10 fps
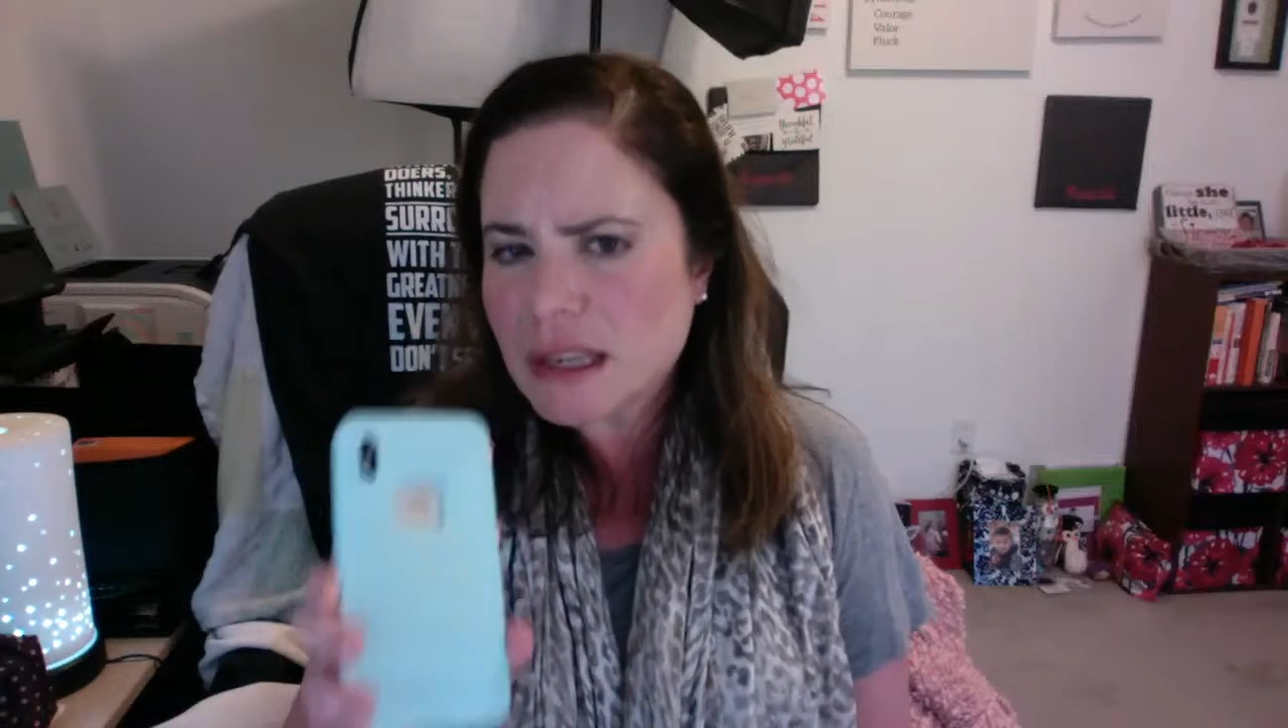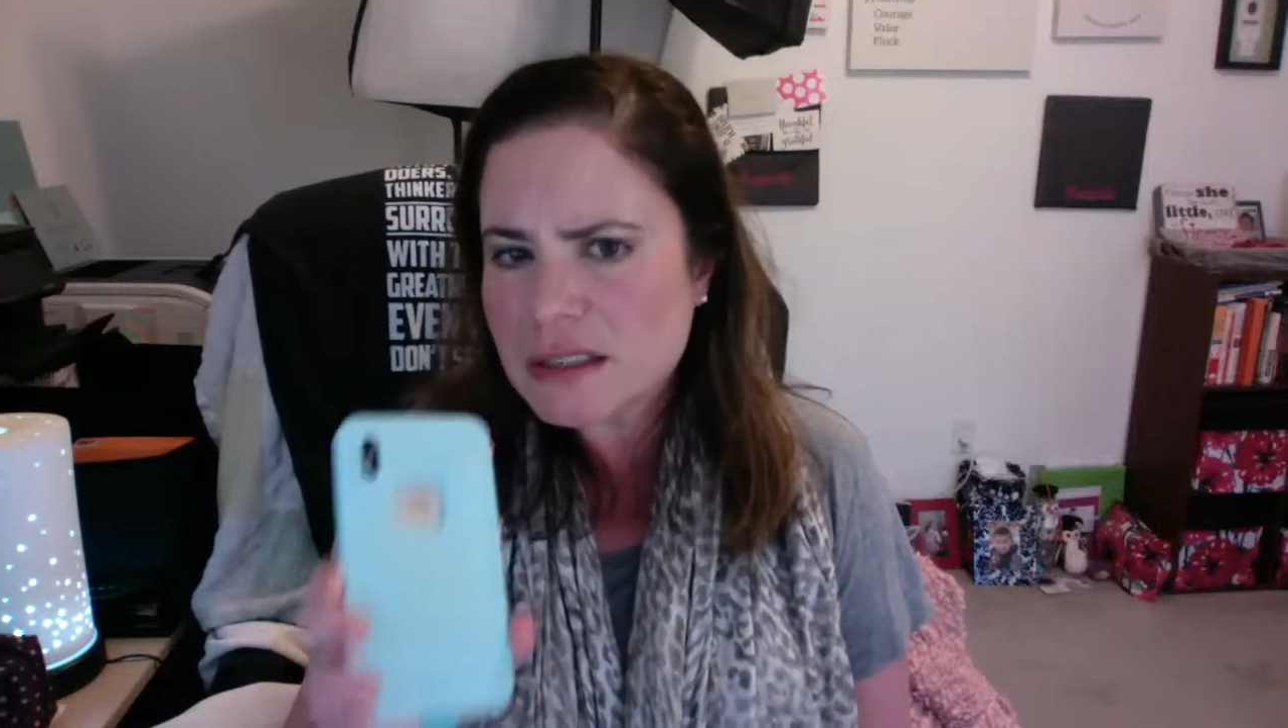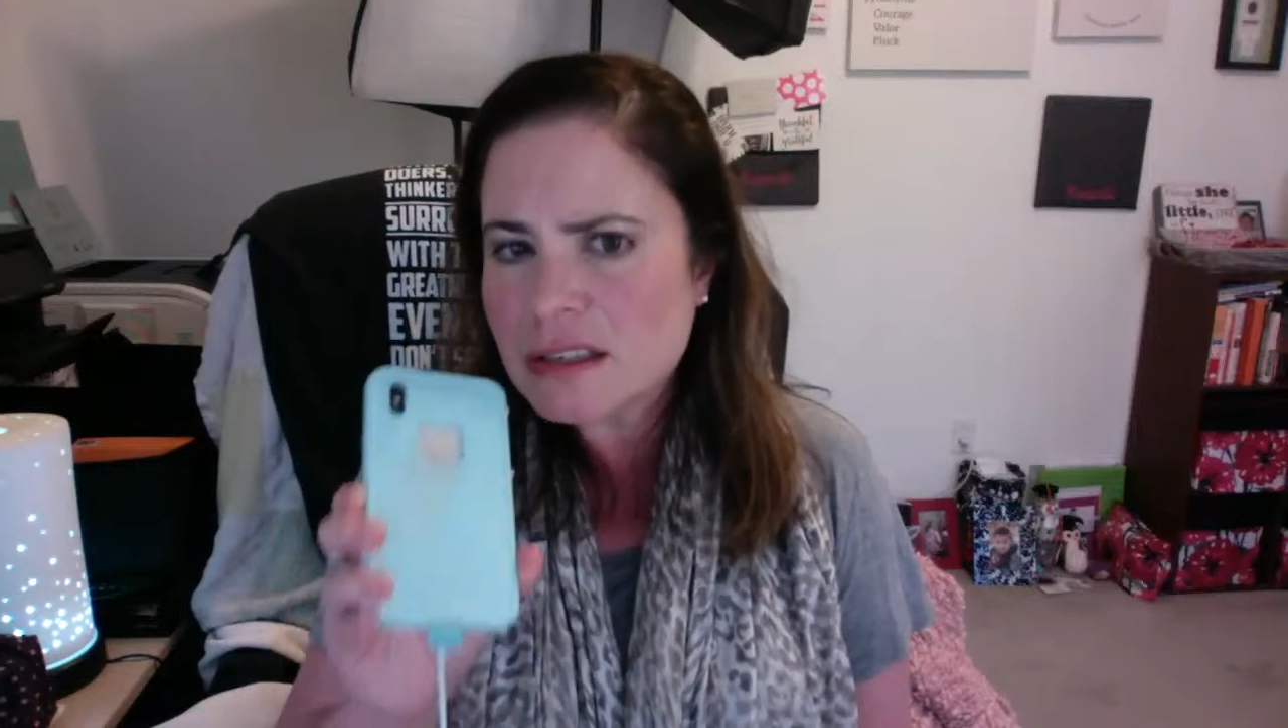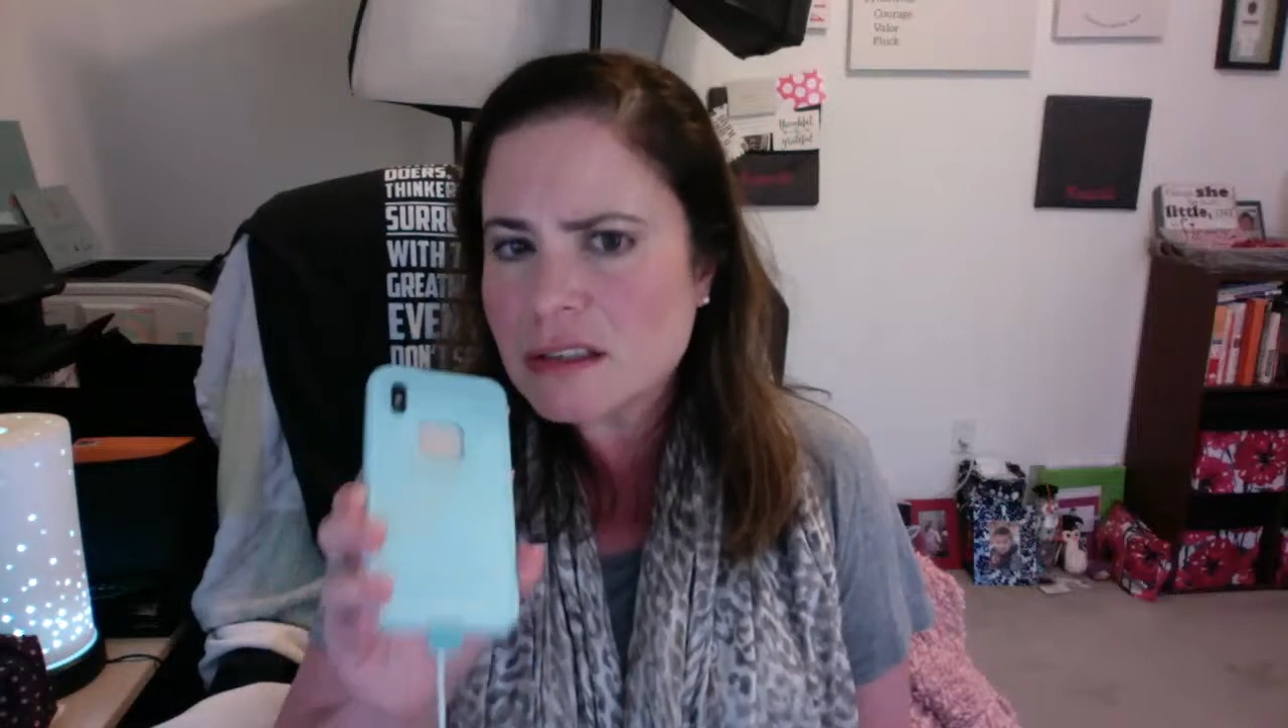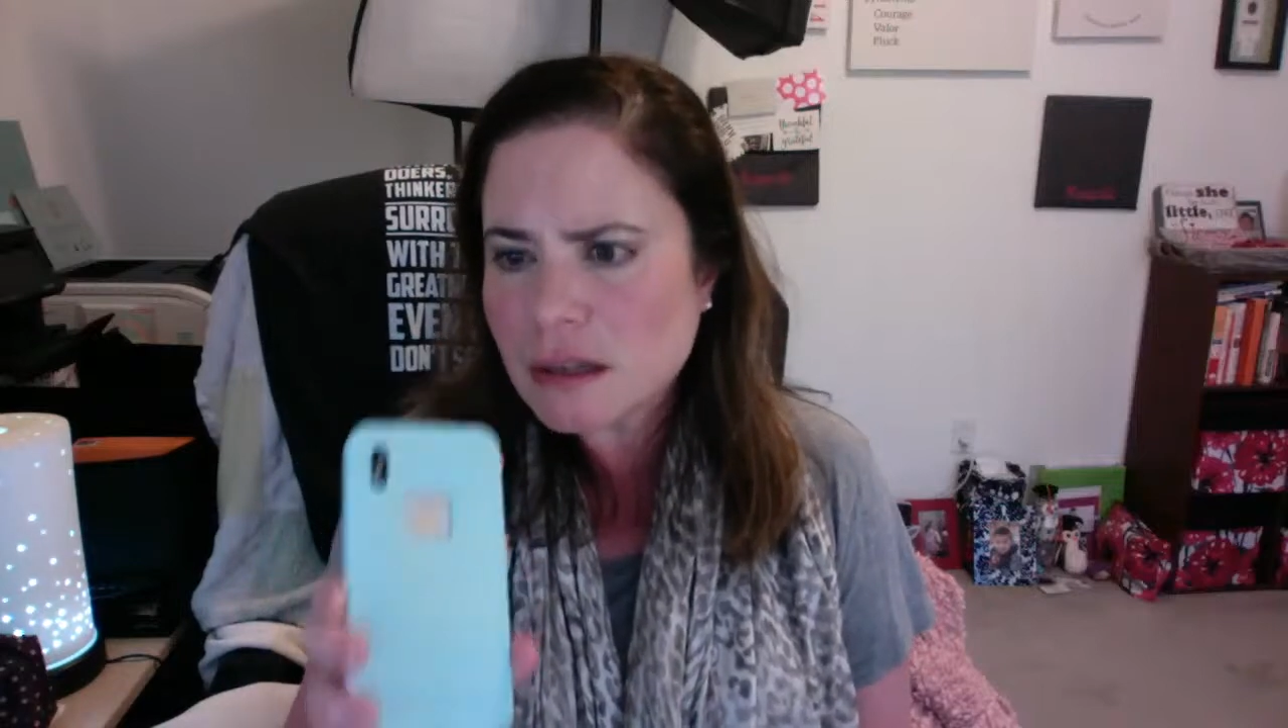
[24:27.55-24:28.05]

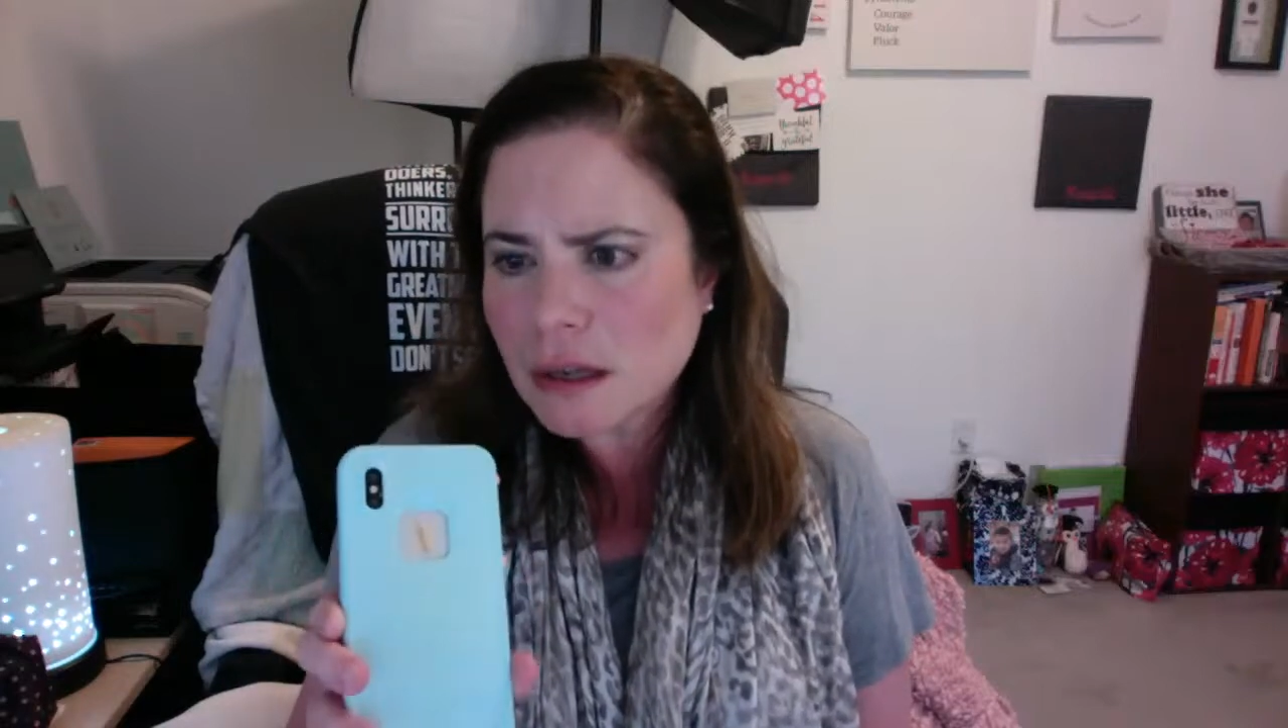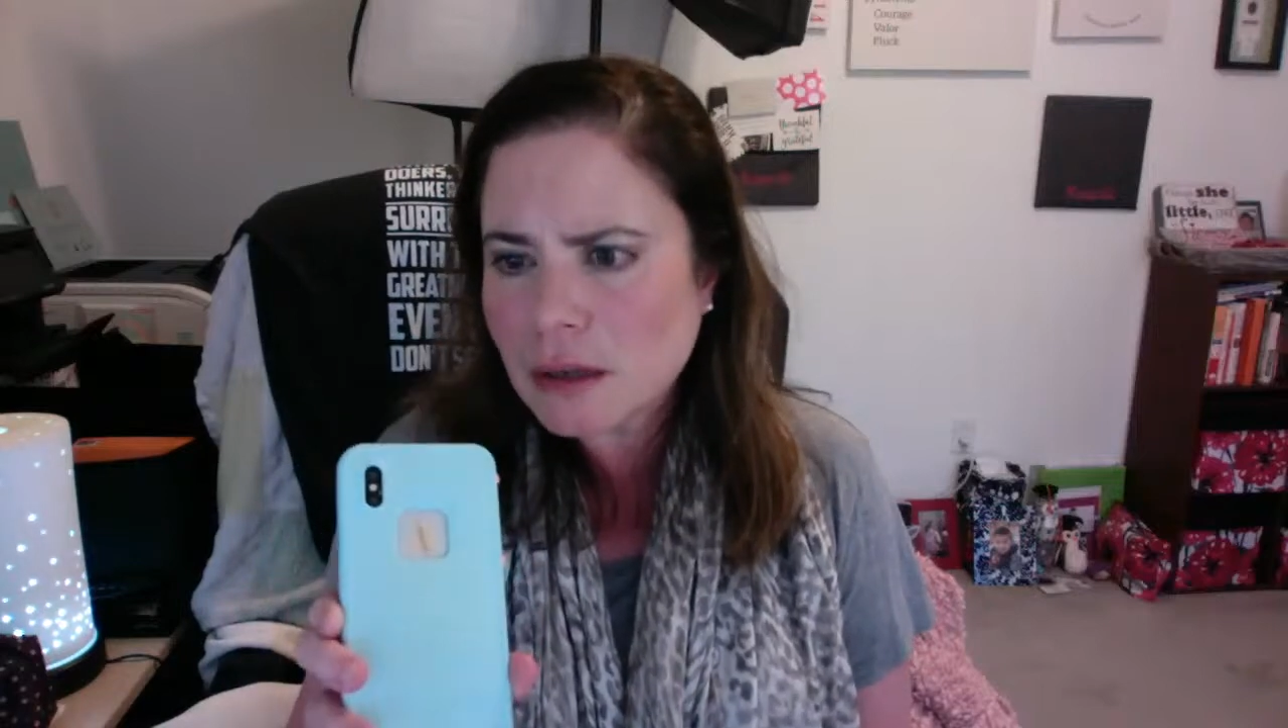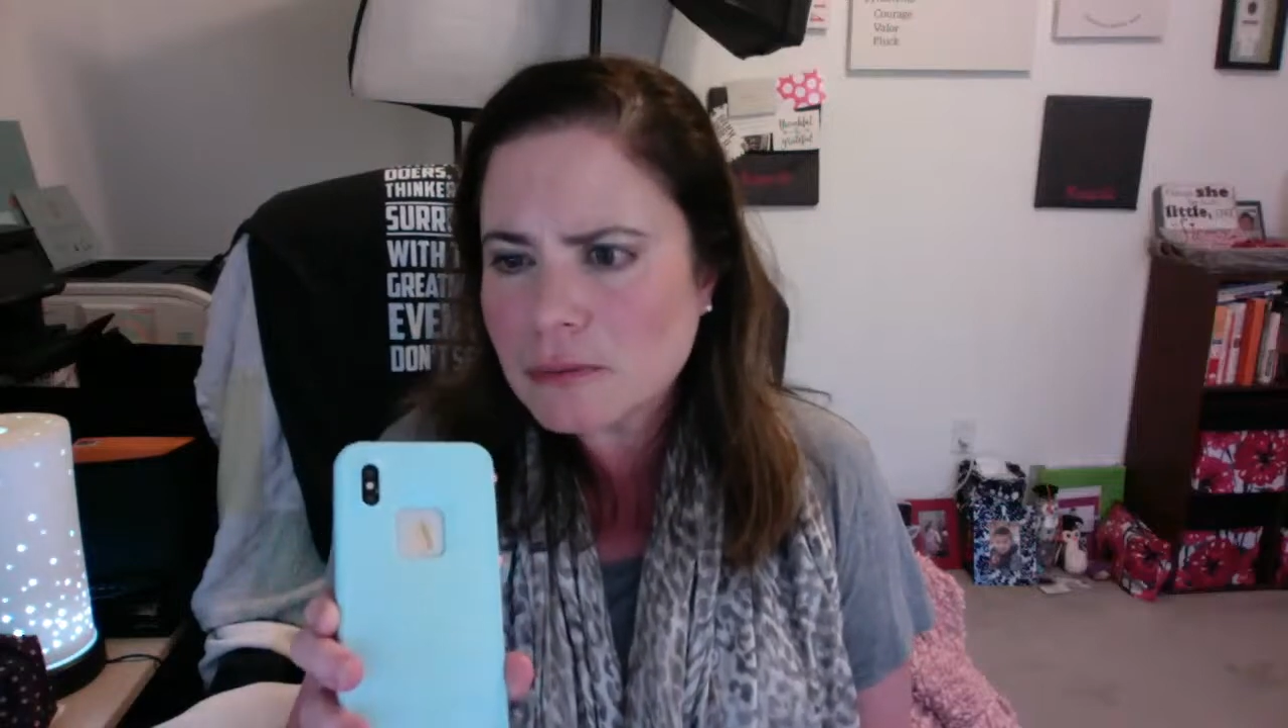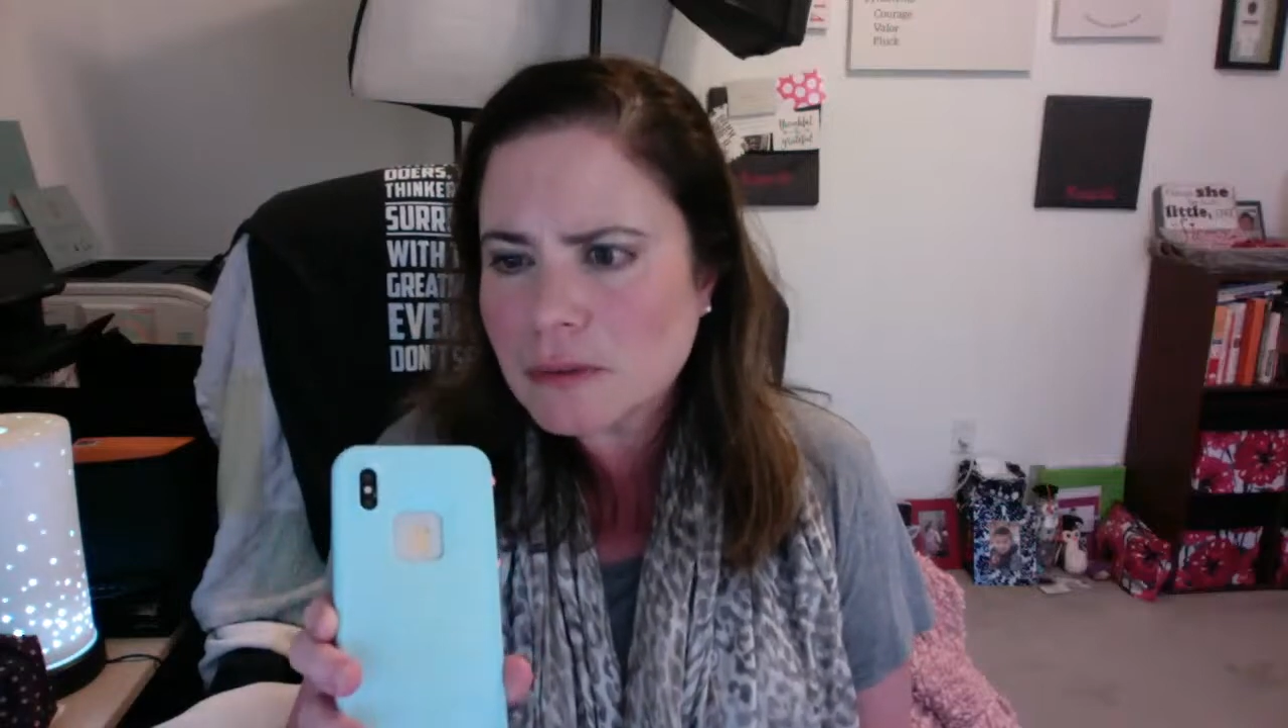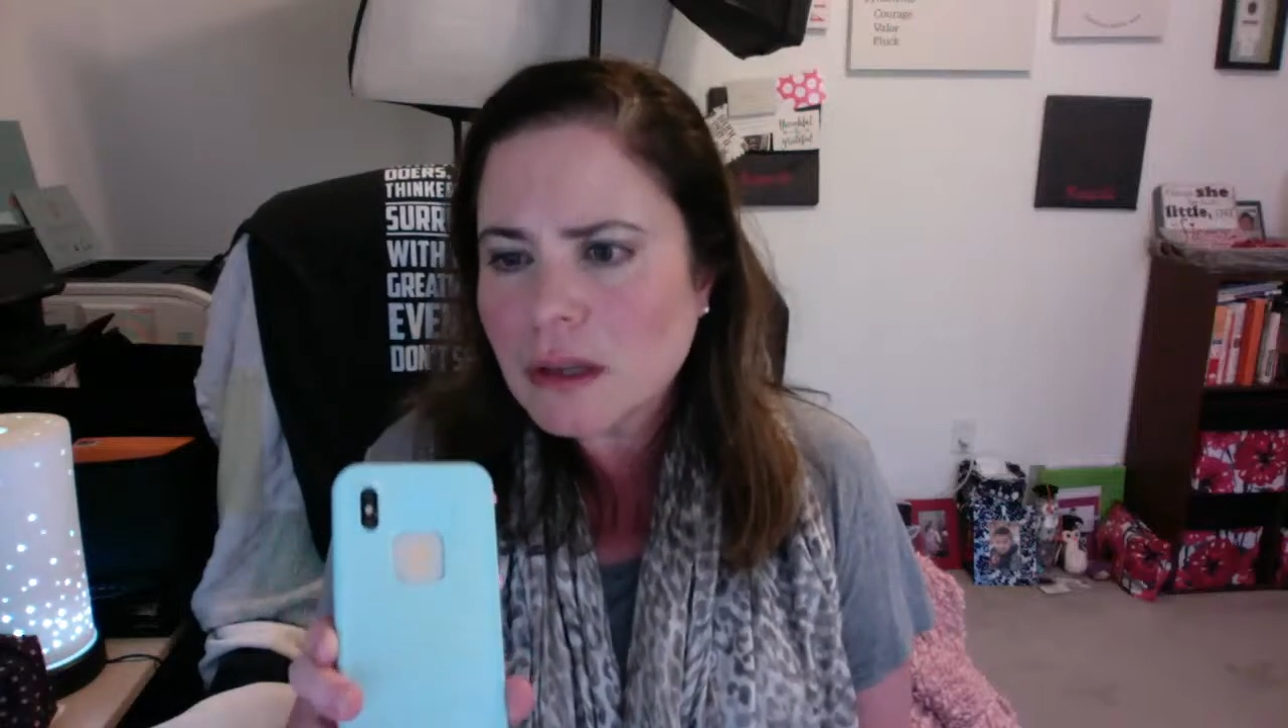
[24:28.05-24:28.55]
isn't enough.